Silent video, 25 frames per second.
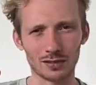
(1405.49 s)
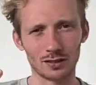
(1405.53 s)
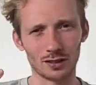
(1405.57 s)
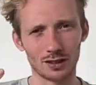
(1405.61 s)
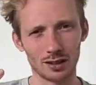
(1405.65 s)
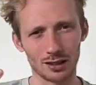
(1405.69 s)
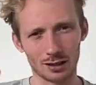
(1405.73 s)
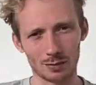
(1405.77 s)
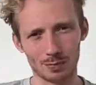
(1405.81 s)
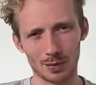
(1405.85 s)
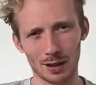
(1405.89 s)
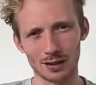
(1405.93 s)
for the
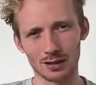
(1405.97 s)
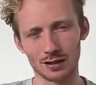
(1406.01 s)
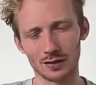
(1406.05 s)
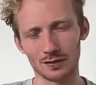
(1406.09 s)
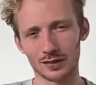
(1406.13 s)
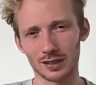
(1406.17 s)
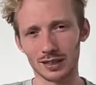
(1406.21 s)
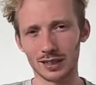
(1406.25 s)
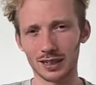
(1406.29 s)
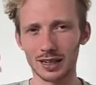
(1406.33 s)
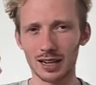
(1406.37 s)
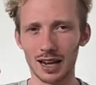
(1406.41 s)
expensive
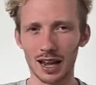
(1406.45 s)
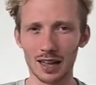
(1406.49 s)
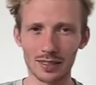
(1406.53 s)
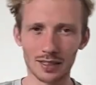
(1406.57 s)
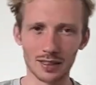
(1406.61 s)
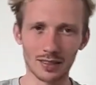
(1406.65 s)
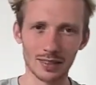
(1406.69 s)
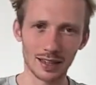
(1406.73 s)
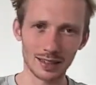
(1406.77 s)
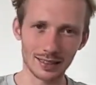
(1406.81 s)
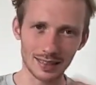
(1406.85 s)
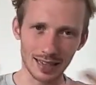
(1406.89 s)
tea and
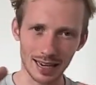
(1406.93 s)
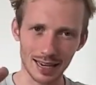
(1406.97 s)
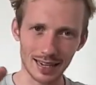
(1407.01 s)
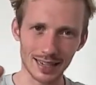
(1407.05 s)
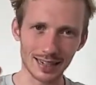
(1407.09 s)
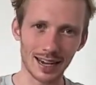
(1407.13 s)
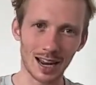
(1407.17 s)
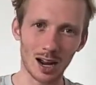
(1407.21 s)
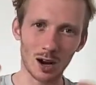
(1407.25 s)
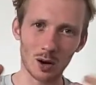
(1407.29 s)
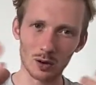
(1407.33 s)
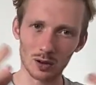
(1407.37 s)
then they take it
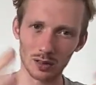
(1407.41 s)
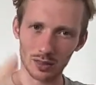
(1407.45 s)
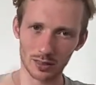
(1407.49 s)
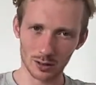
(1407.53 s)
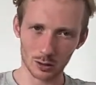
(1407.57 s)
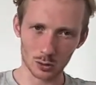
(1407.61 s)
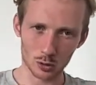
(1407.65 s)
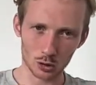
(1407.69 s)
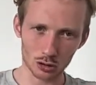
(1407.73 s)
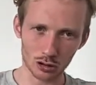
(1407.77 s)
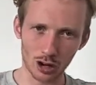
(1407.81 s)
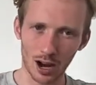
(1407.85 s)
out and you
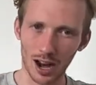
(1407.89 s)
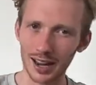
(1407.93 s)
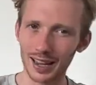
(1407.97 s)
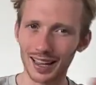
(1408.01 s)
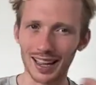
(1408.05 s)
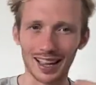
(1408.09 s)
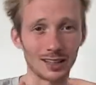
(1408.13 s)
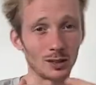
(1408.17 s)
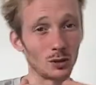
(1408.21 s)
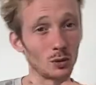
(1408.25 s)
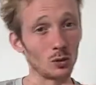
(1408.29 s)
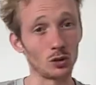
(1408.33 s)
try
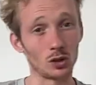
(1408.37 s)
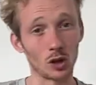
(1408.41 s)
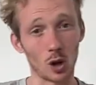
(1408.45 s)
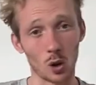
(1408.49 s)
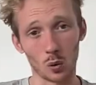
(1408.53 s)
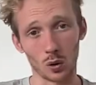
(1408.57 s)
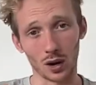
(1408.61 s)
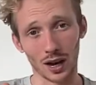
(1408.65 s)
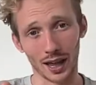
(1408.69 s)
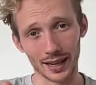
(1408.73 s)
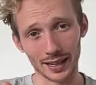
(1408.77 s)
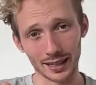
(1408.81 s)
it and you
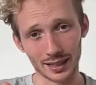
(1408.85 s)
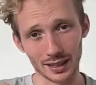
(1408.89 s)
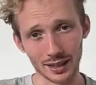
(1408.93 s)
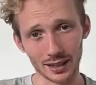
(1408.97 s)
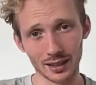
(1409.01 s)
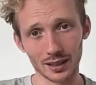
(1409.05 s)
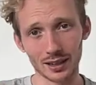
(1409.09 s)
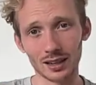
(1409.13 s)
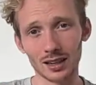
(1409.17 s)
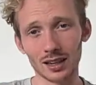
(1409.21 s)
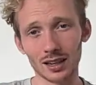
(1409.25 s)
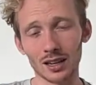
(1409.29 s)
don't like
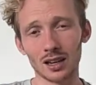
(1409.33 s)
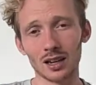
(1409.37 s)
it.